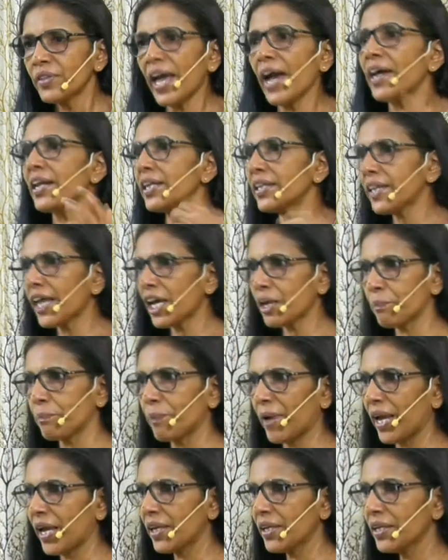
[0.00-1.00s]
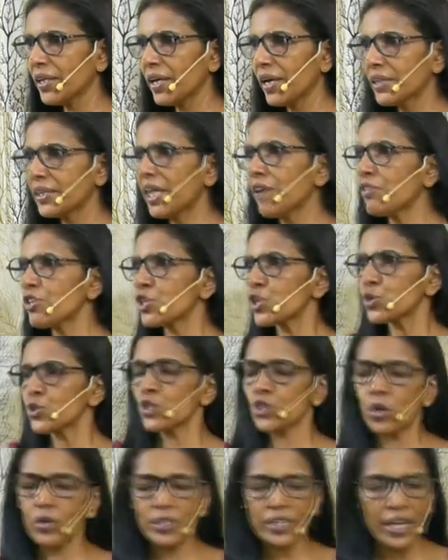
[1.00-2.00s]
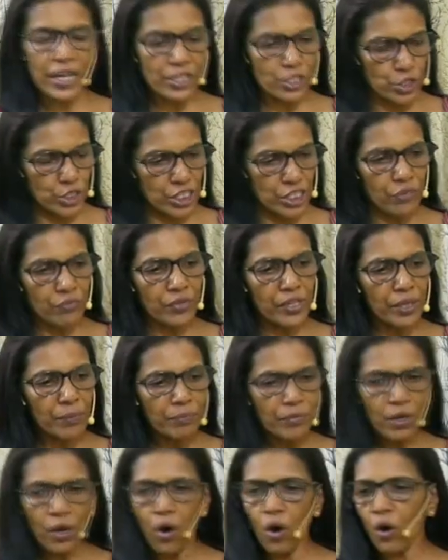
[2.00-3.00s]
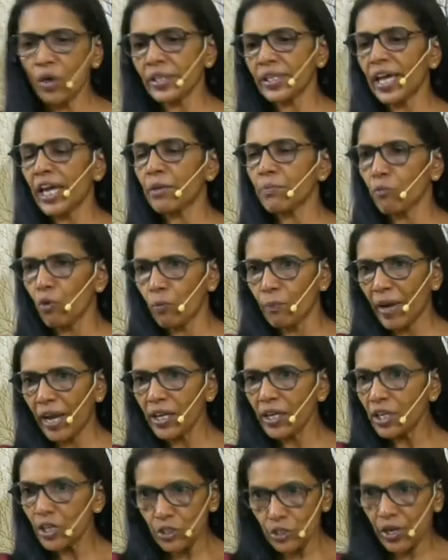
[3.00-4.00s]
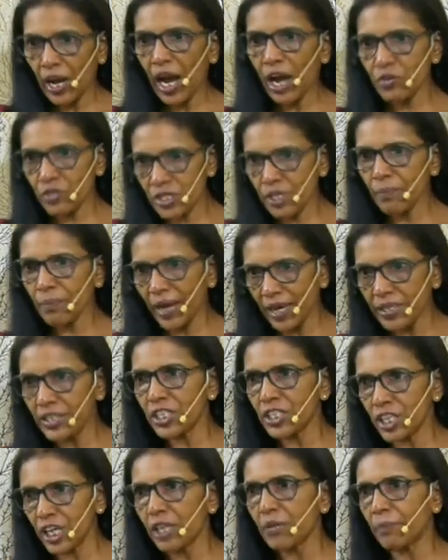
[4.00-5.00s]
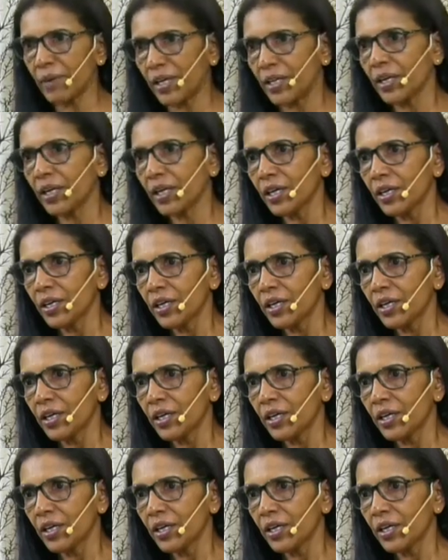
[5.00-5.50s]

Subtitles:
They are in their pain. They will switch on their TV or their mobile to have some entertainment